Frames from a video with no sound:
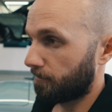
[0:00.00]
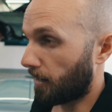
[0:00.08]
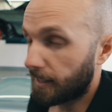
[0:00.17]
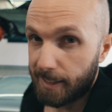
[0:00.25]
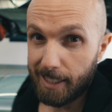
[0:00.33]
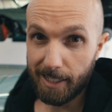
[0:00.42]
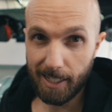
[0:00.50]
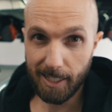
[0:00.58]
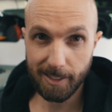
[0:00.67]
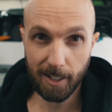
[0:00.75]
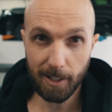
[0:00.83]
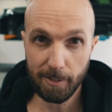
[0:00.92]
I see it
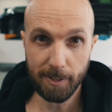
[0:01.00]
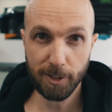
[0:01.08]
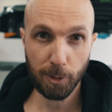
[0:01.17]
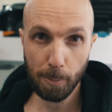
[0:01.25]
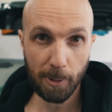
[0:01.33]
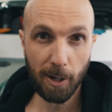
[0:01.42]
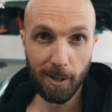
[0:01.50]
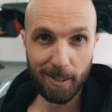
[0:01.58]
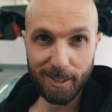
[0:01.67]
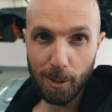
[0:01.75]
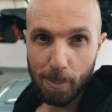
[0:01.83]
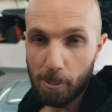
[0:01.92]
as kind of a supercar,
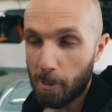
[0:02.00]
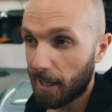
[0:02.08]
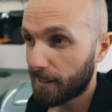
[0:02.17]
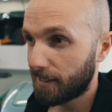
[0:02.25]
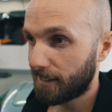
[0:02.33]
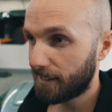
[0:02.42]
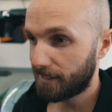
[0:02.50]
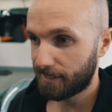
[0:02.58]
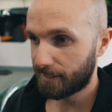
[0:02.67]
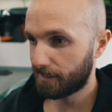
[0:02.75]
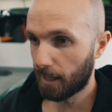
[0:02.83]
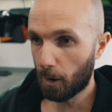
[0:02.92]
super wagon, an
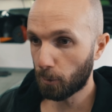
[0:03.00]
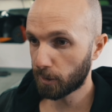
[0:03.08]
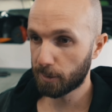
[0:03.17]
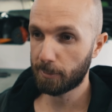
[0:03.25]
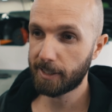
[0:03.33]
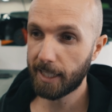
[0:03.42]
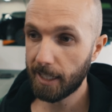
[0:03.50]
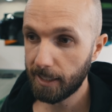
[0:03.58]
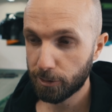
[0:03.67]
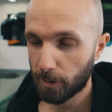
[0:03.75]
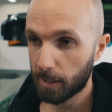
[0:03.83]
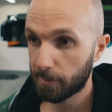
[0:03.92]
ultimate daily
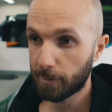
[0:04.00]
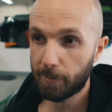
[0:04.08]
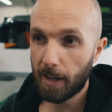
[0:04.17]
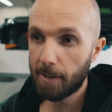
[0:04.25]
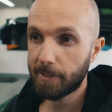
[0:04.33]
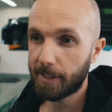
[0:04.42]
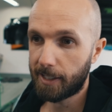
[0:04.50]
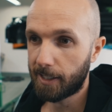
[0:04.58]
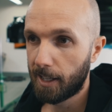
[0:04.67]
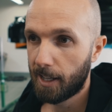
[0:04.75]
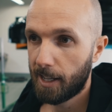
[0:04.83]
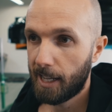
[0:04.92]
driver for everything.
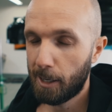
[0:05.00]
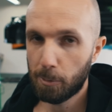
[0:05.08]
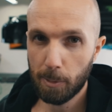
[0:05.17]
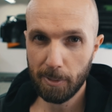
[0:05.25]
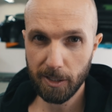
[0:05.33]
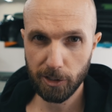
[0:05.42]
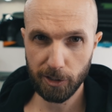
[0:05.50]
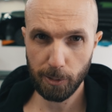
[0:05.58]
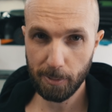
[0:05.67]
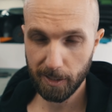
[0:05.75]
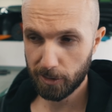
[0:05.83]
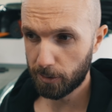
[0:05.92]
It would be
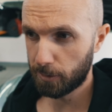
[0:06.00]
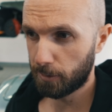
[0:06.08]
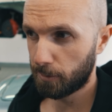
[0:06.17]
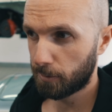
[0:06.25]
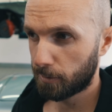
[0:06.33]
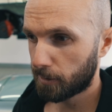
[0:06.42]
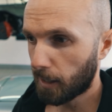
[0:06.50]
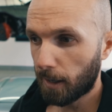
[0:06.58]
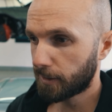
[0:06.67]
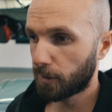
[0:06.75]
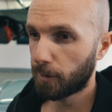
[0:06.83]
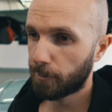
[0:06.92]
stupid to
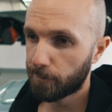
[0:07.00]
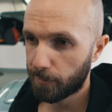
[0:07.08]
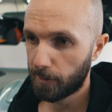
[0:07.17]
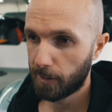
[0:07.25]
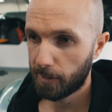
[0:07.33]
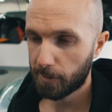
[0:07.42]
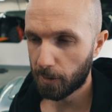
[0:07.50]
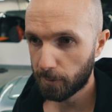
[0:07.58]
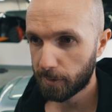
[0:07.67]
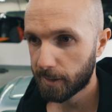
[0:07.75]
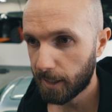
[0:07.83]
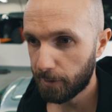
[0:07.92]
cut off
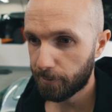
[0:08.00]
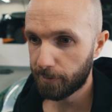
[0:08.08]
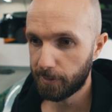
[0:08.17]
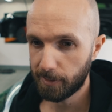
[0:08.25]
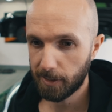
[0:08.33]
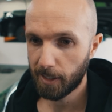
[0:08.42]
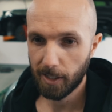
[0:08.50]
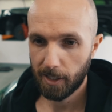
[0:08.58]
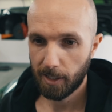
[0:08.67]
those different